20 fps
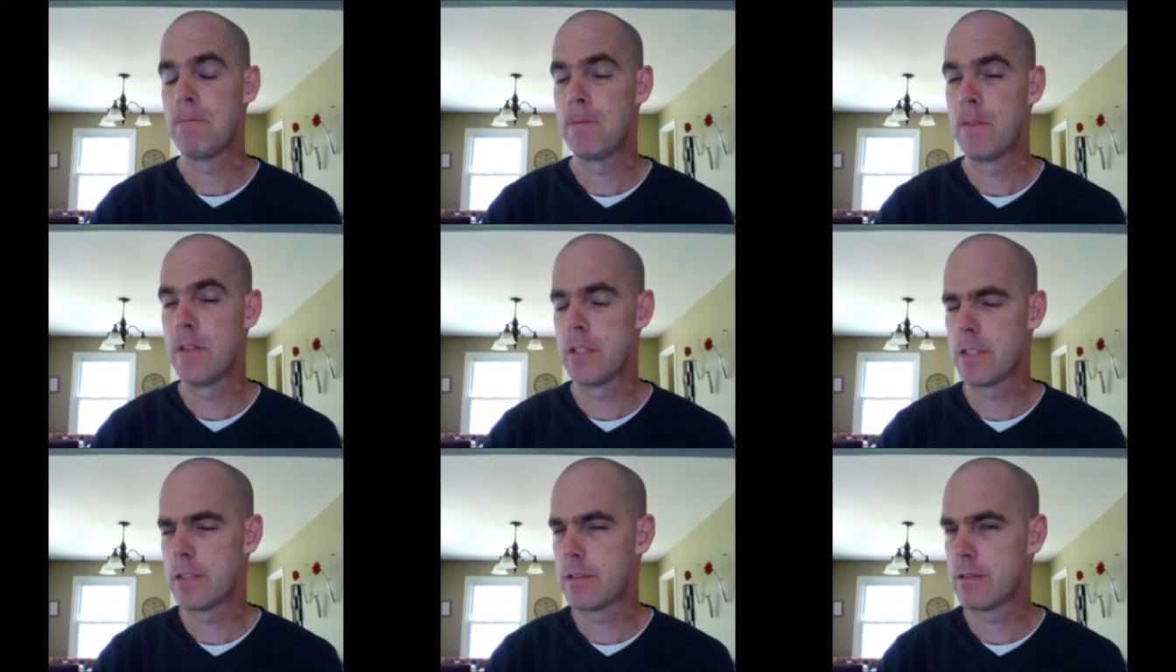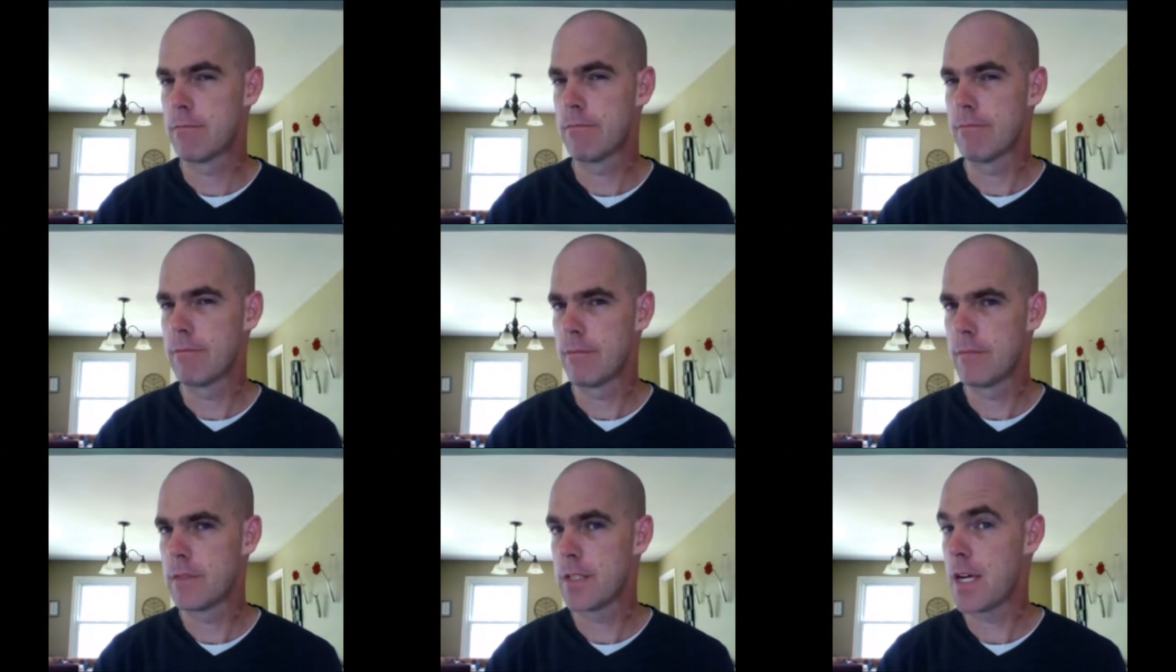this
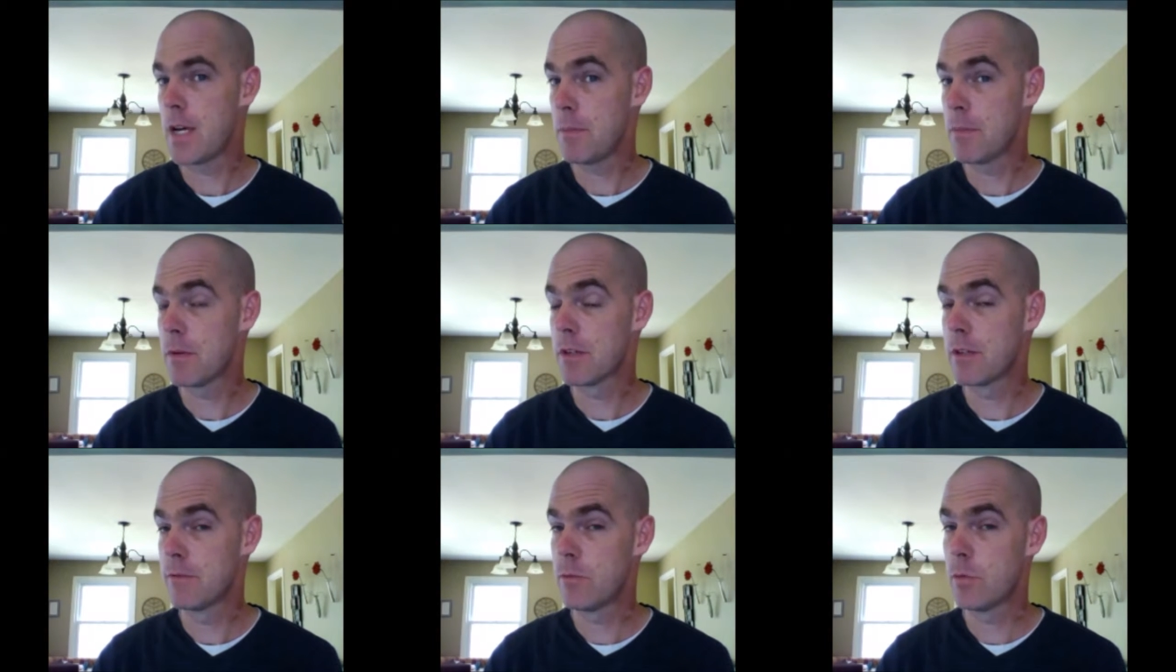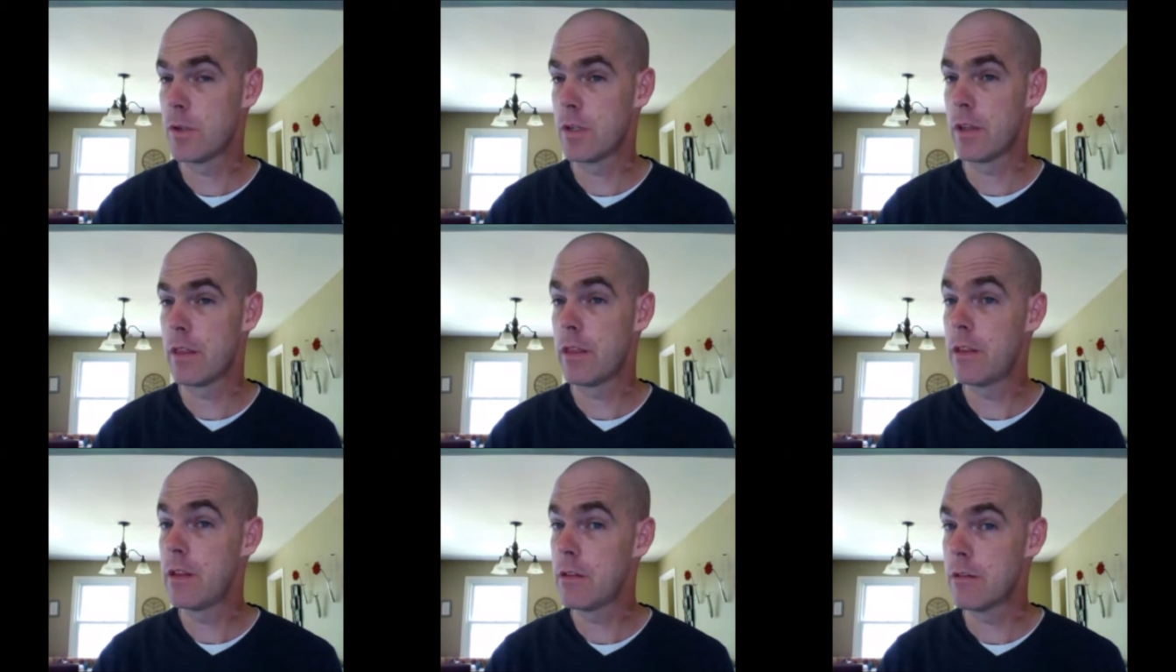topic of what
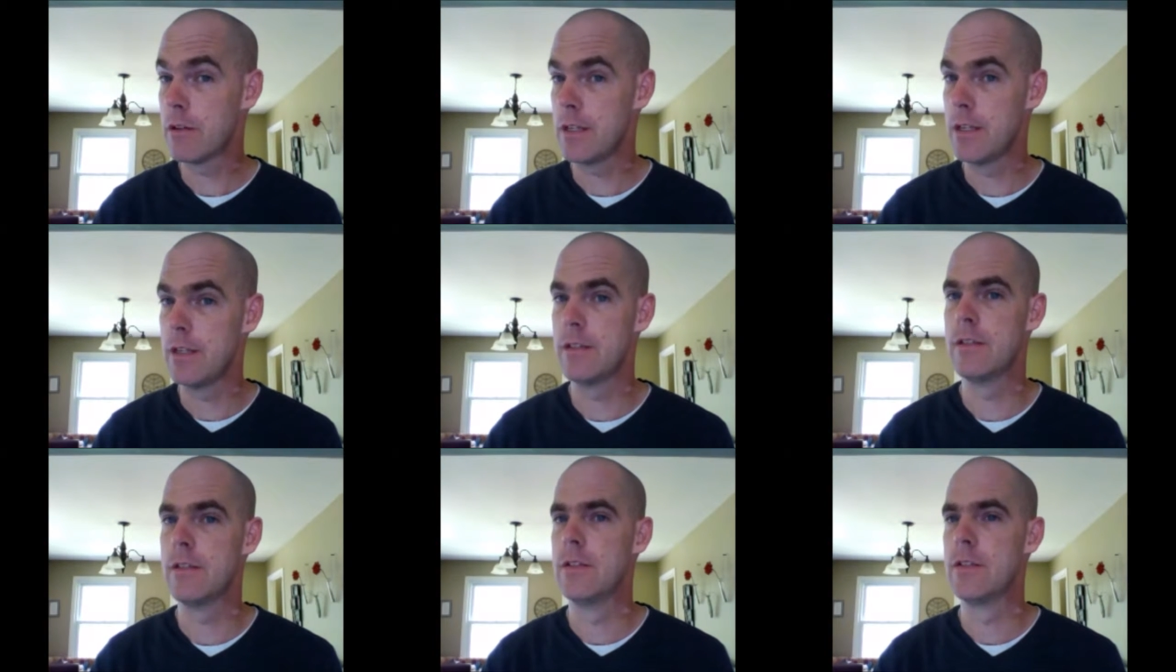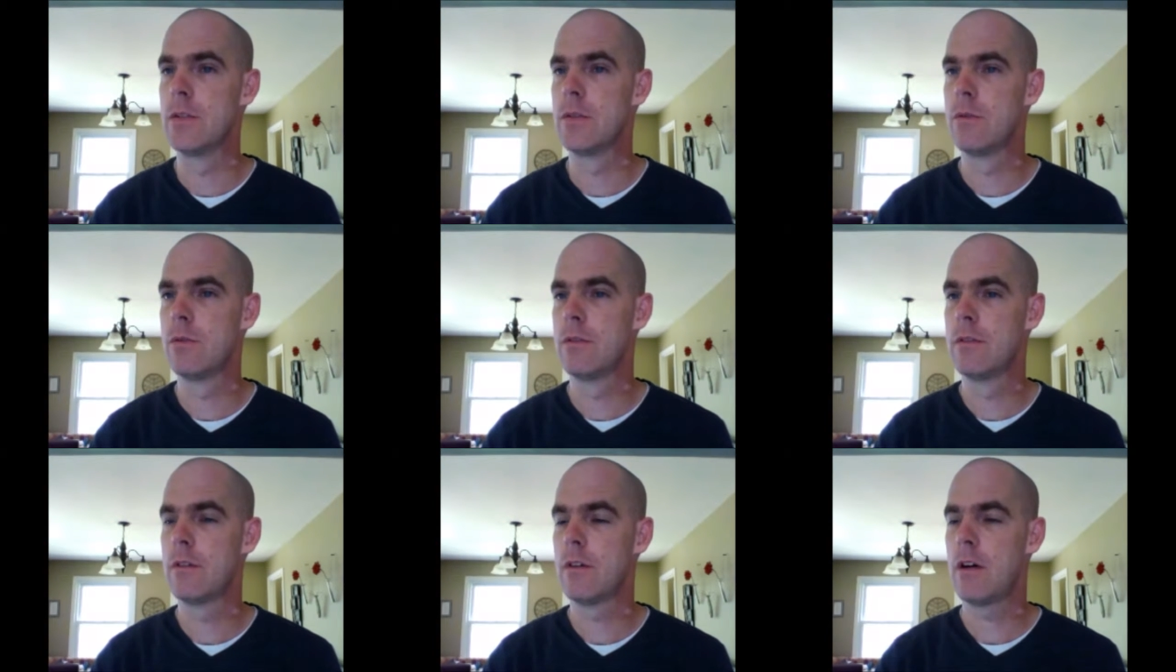a theory is
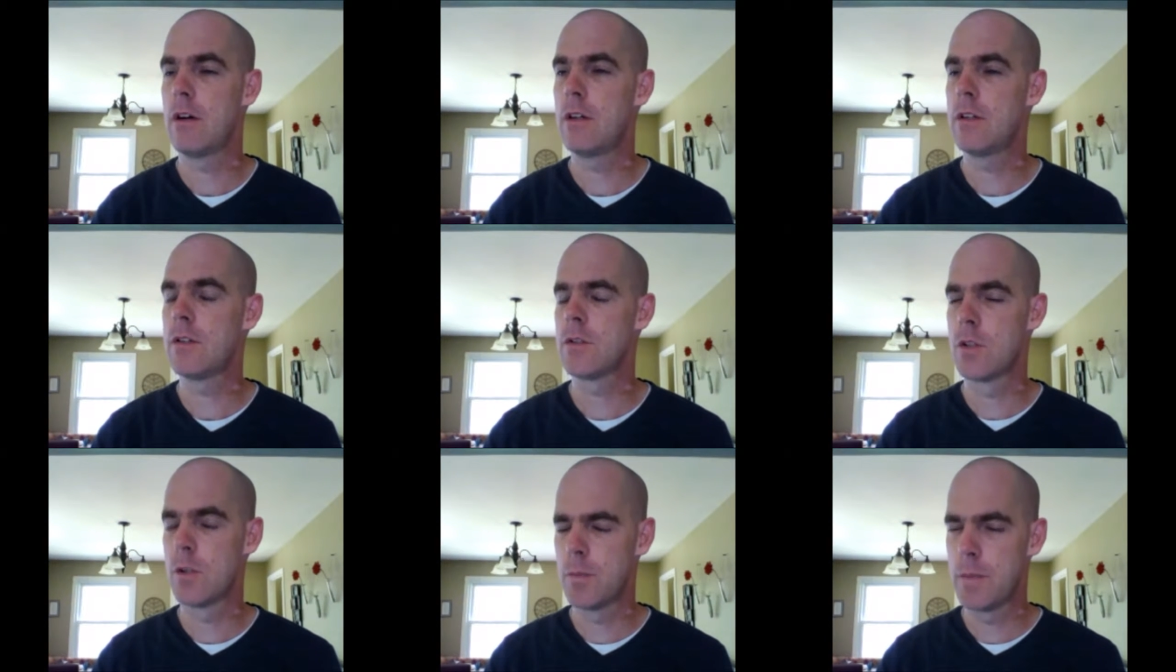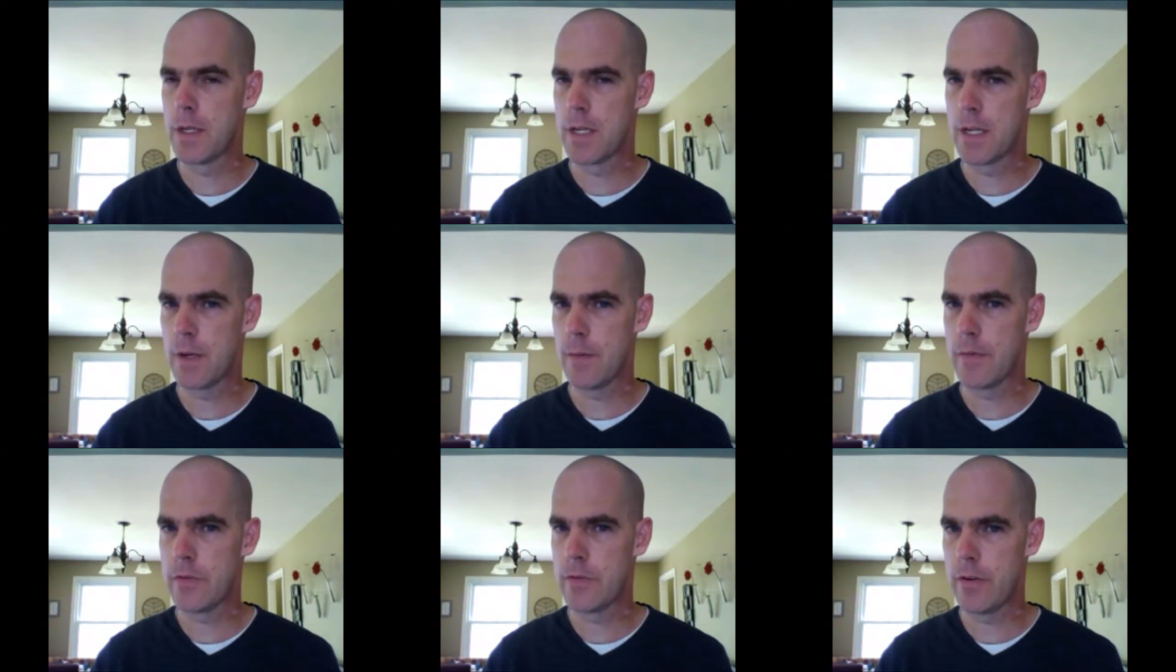also
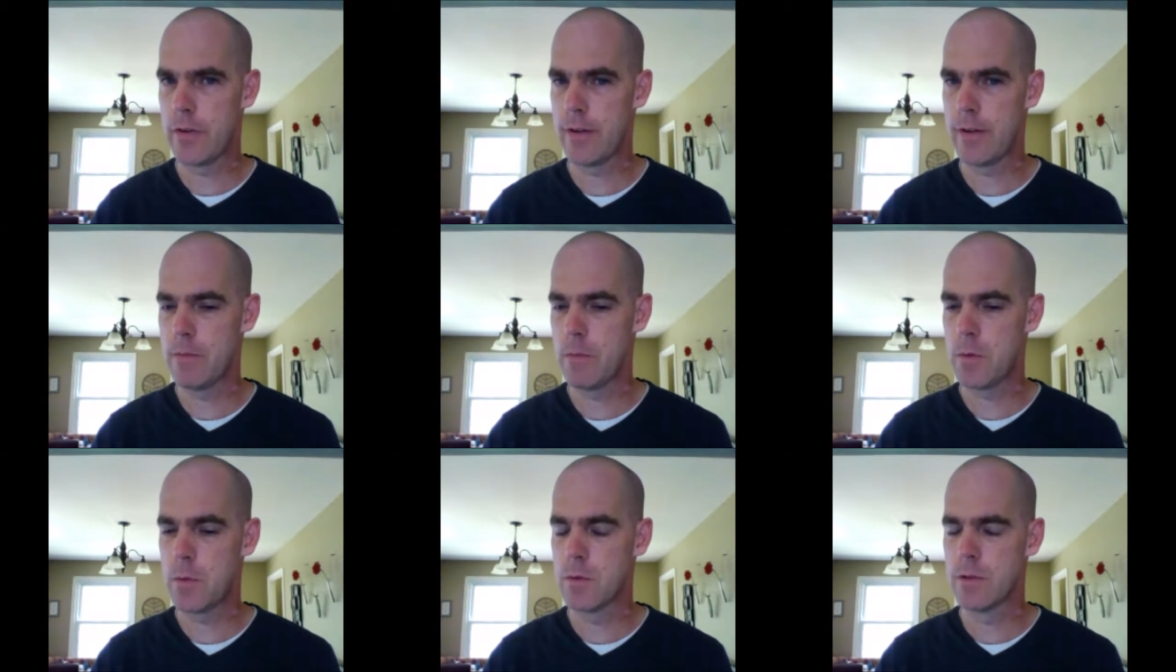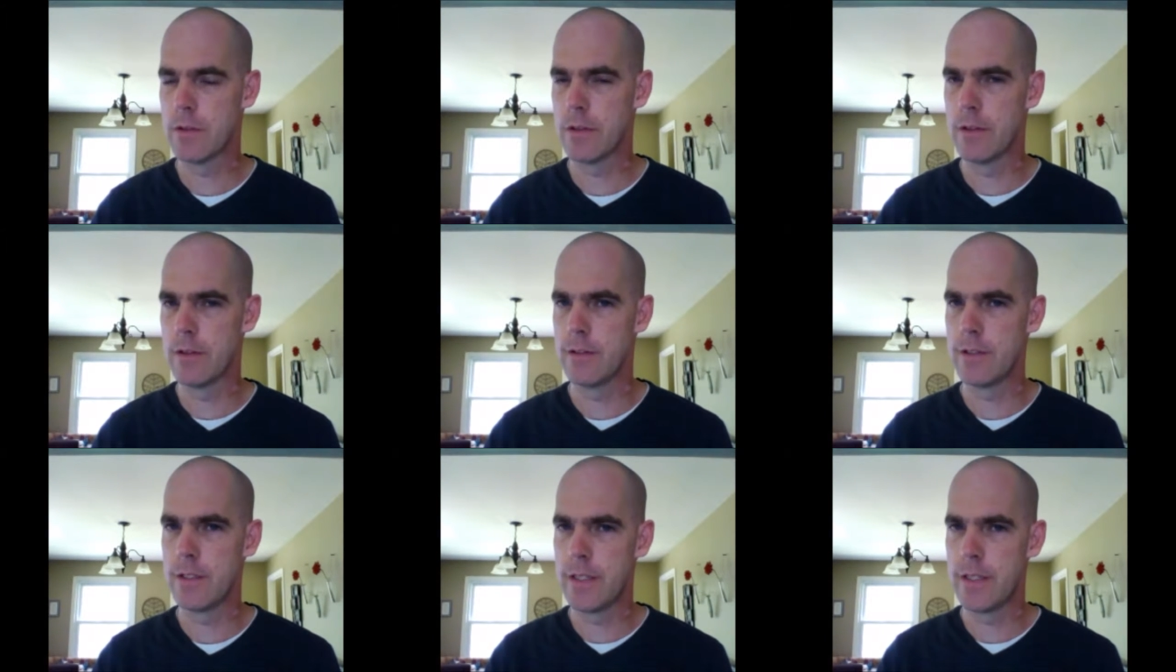becomes very important.